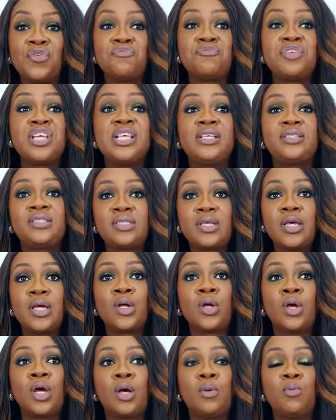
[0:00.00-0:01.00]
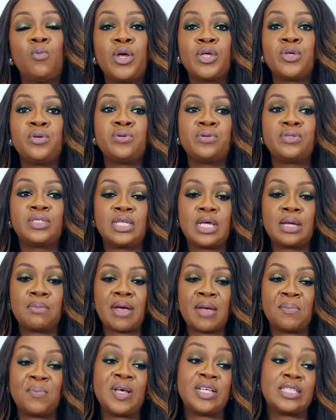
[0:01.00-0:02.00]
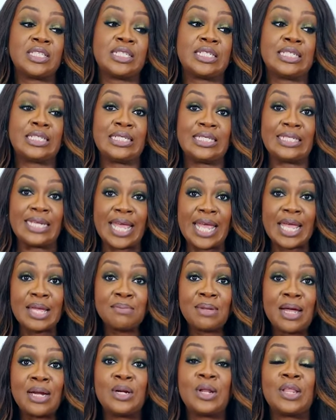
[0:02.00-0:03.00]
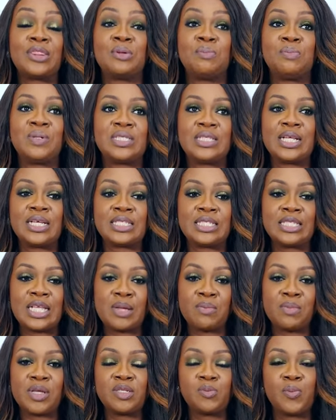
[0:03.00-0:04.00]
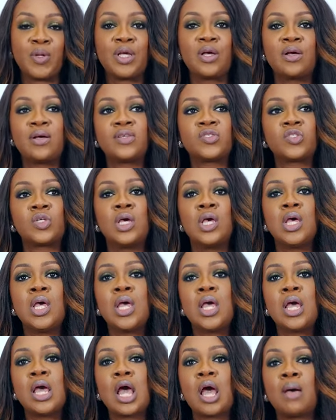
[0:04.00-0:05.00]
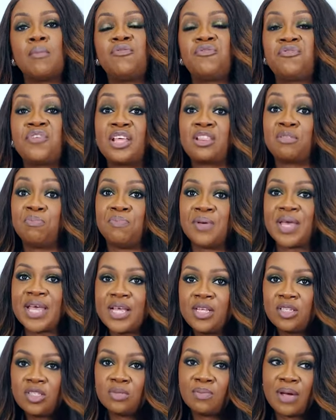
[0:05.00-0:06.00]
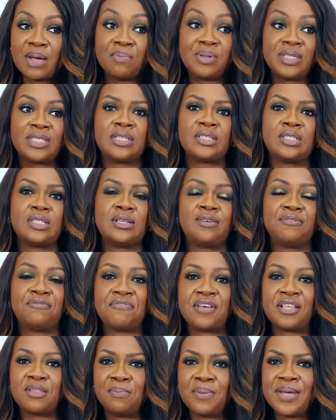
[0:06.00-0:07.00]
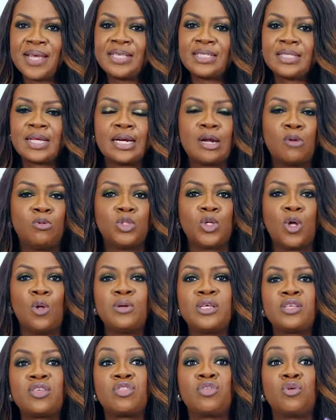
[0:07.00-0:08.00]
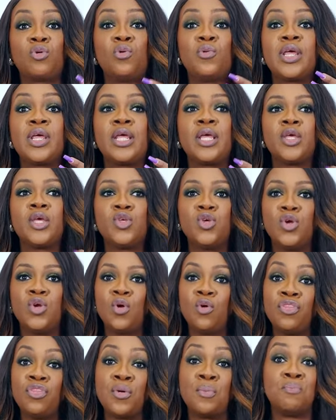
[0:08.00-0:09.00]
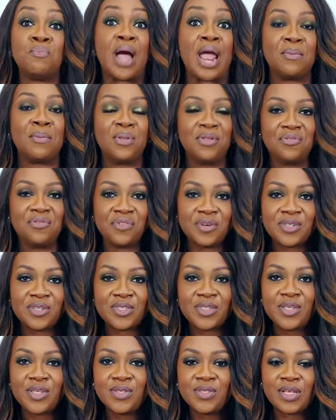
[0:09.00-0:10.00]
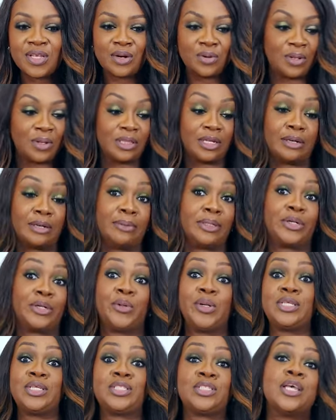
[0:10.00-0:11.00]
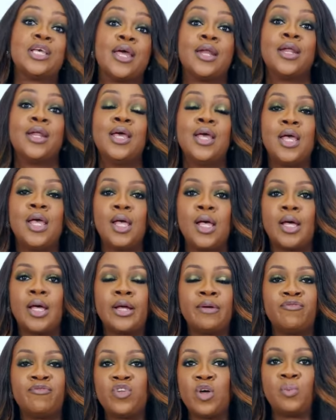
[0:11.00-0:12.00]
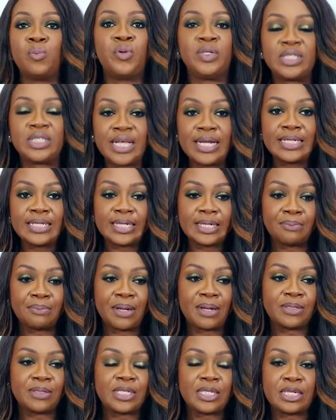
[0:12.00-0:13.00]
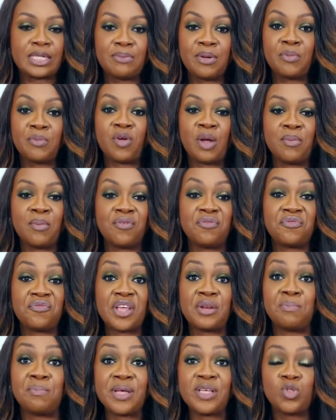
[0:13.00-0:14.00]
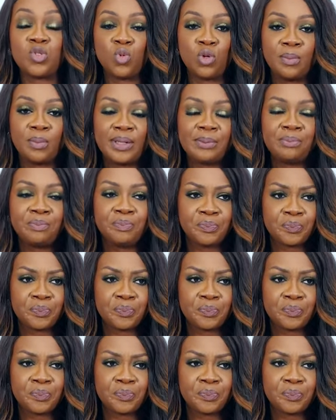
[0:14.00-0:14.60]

reason um, we're using my personal name and not the business name is because I'm faith based. My business is not faith based, and I would always throw in, you know, the Bible verses and all that. I'm a Christian, and I've not pretended about it. I'm a, I'm a faith based woman